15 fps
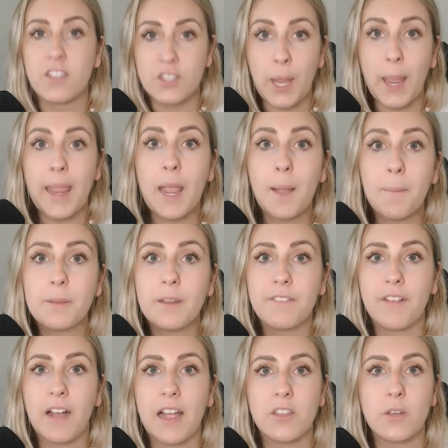to
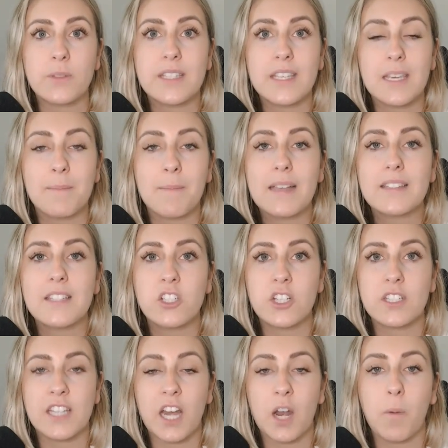amplify those key
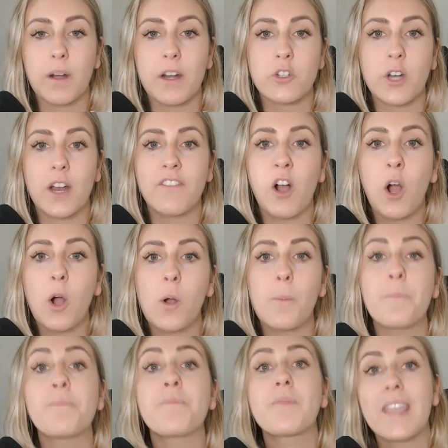messages that I want to drive
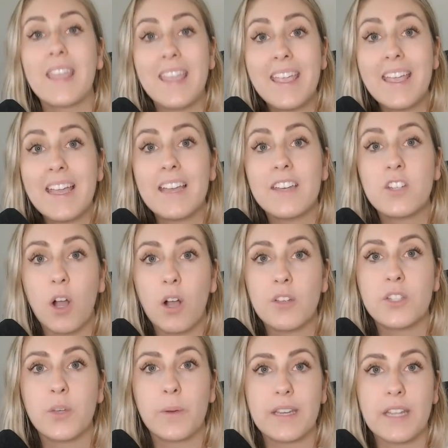home and
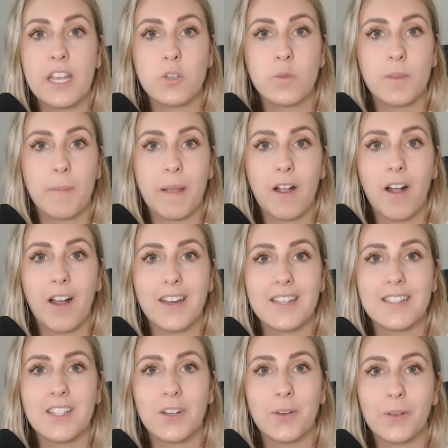also engage with my
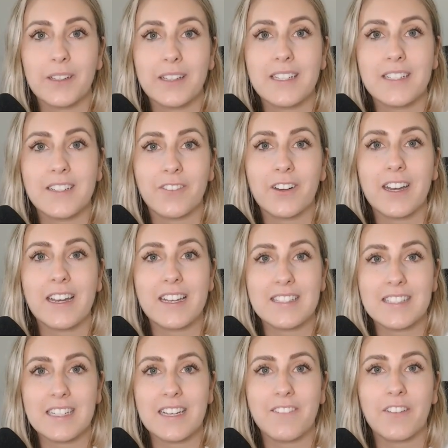audience in a really different and a
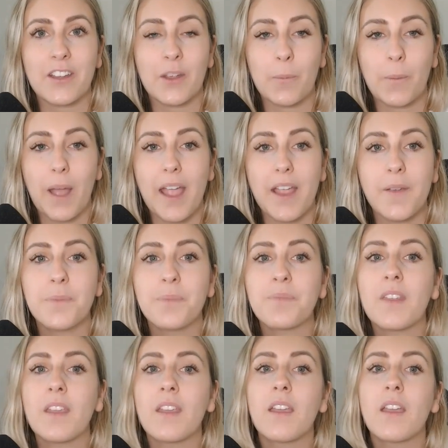significant way.
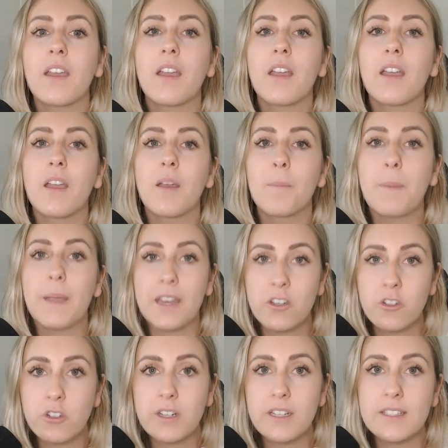
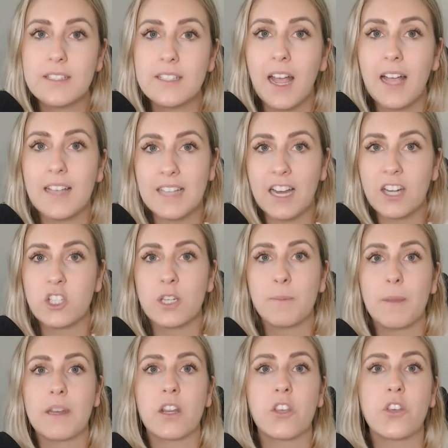Pinterest has actually
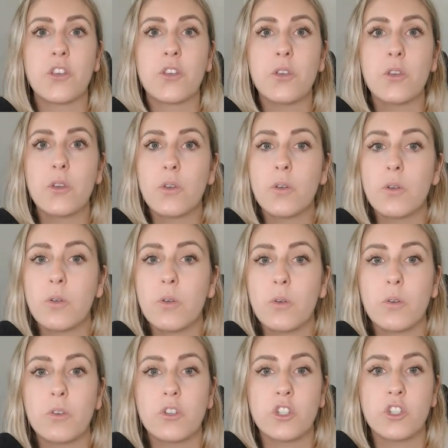been a
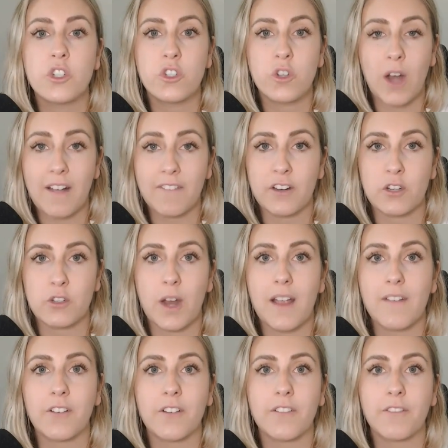huge traffic
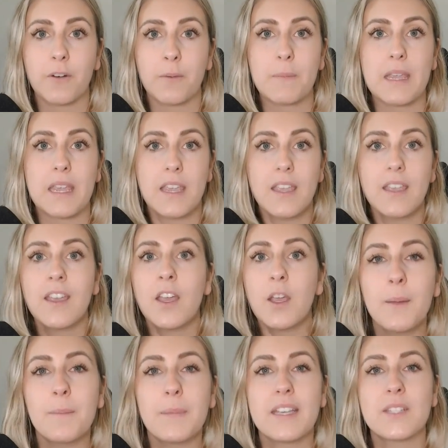driver for me
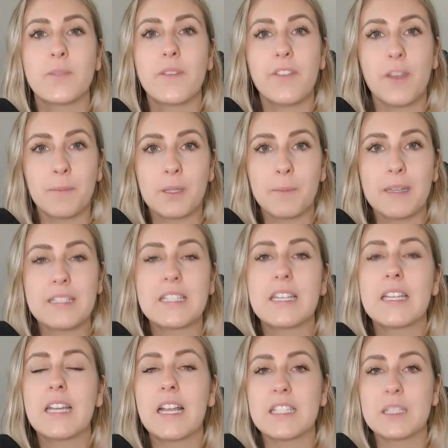because we've
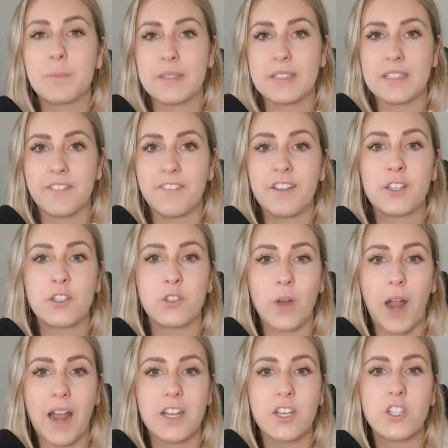implemented a specific
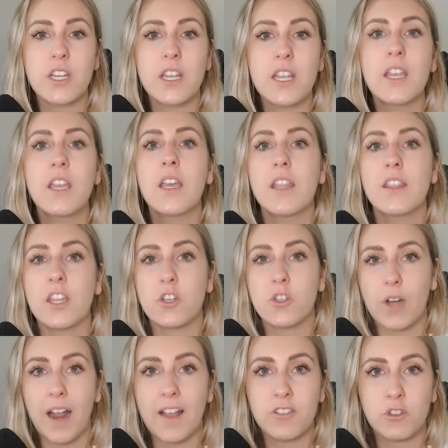strategy that
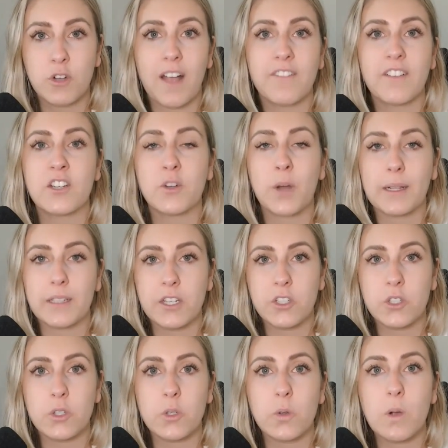drives traffic directly
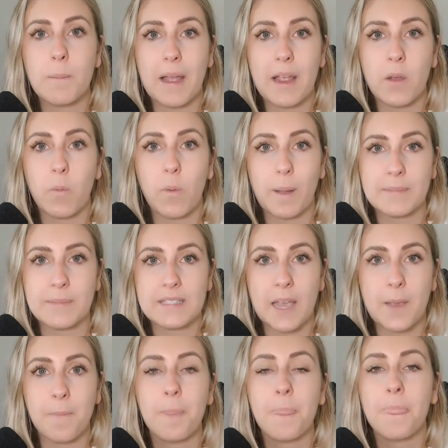to my
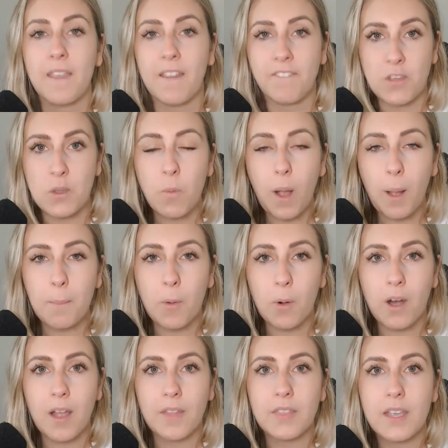website. If you want
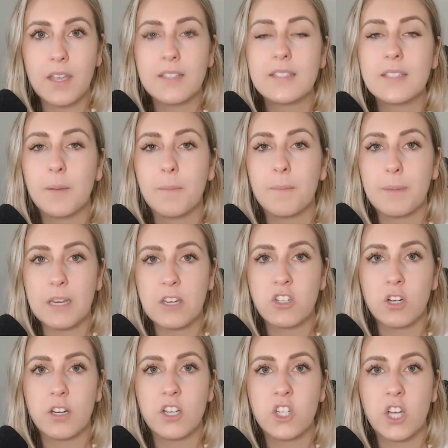more on this, be
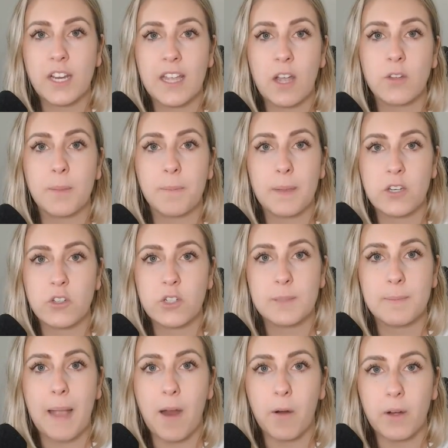sure to check out the
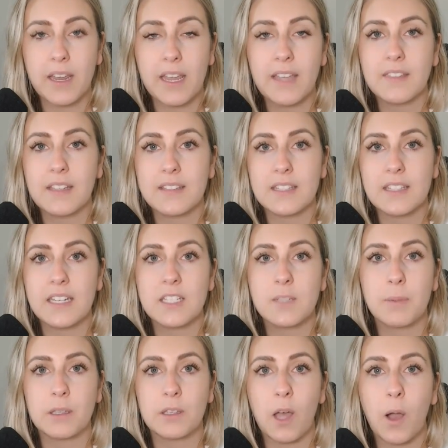Pinterest Power Kit that's
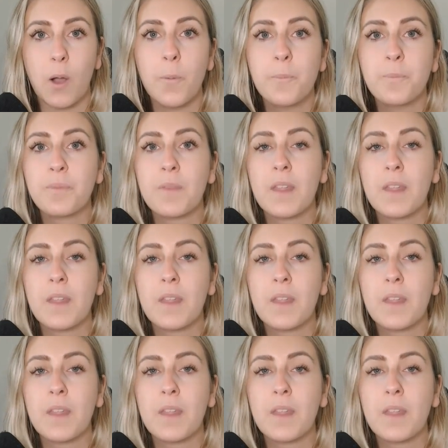linked below.